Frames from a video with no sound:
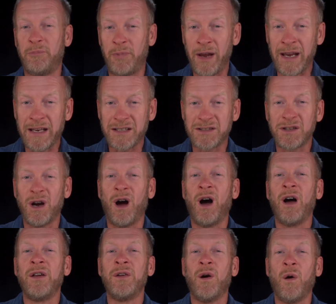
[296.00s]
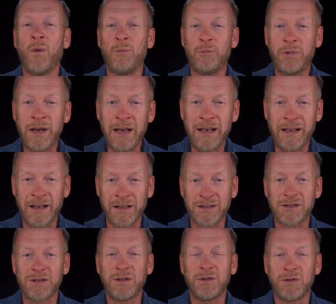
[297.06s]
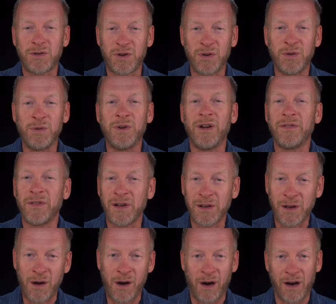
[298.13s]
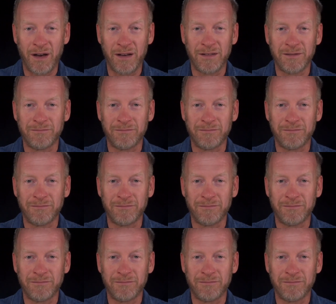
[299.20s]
based on obedience to the law,